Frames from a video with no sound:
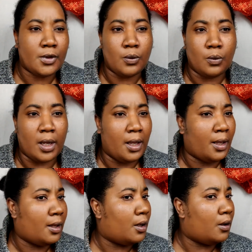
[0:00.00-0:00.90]

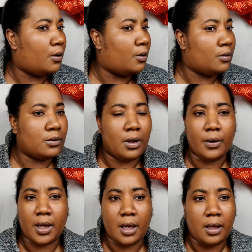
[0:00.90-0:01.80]
Wow.
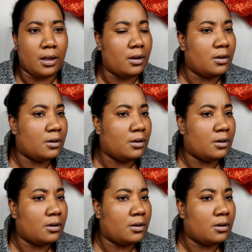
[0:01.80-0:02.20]
Okay.